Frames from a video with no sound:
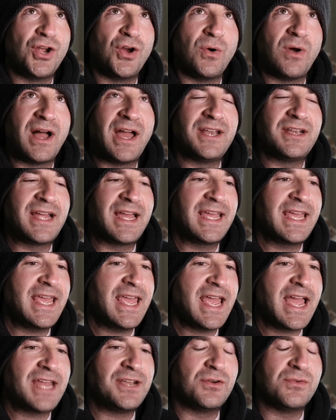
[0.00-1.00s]

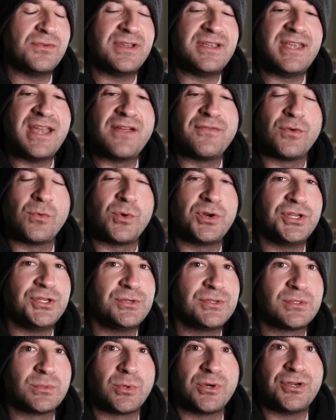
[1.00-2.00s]
I don't never want to
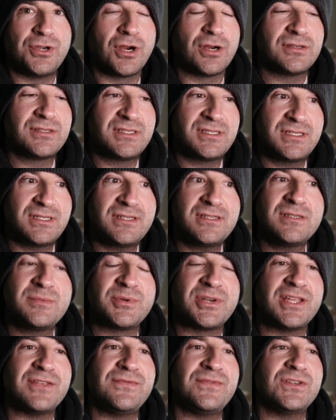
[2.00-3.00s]
use the word narcissist, but
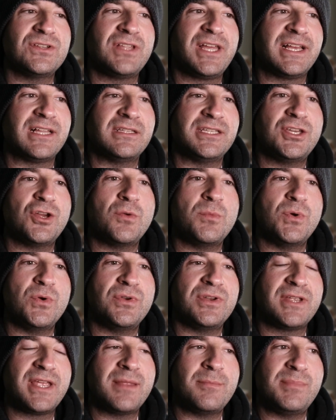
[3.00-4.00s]
I feel like a Leo
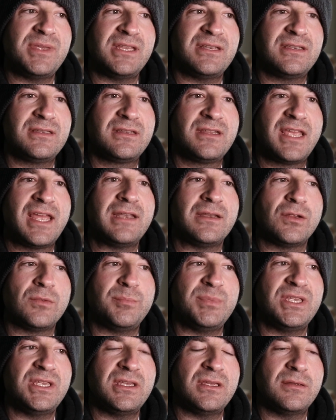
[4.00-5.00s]
moon can be
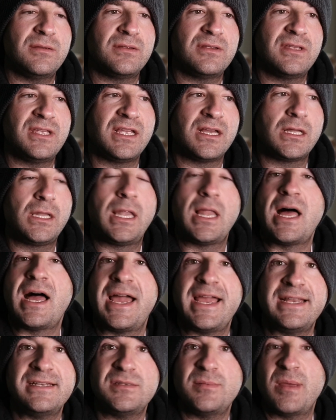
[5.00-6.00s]

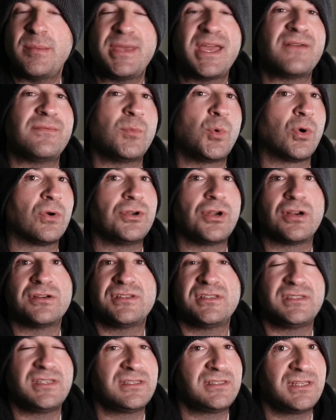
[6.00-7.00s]
inclined to maybe have more
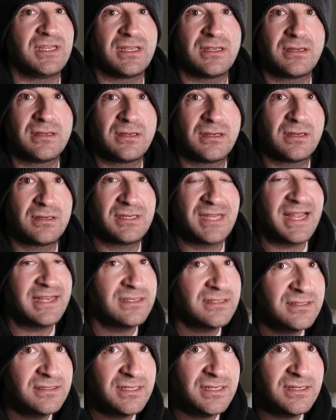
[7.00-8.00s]
narcissistic
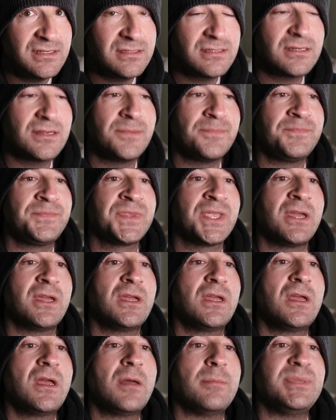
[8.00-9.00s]
tendencies
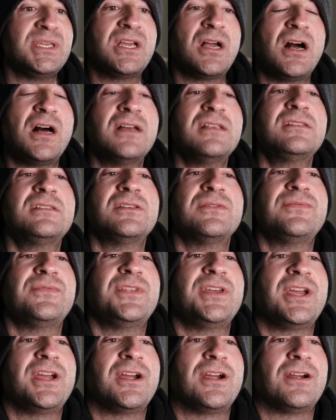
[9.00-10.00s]
because of
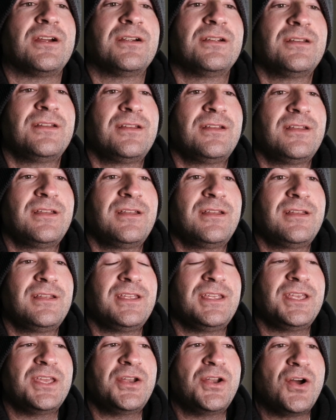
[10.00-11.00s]
their,
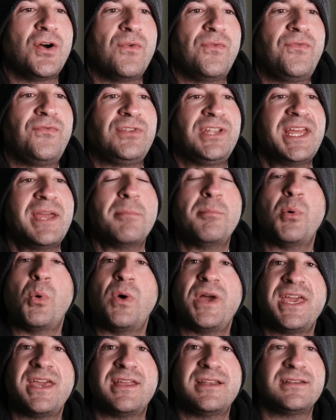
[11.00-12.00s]

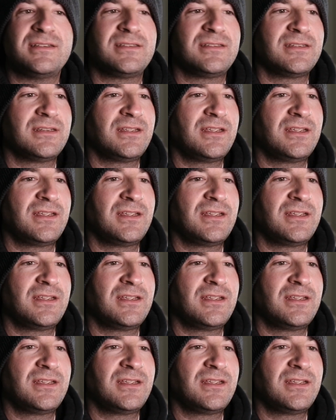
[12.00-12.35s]
flamboyant,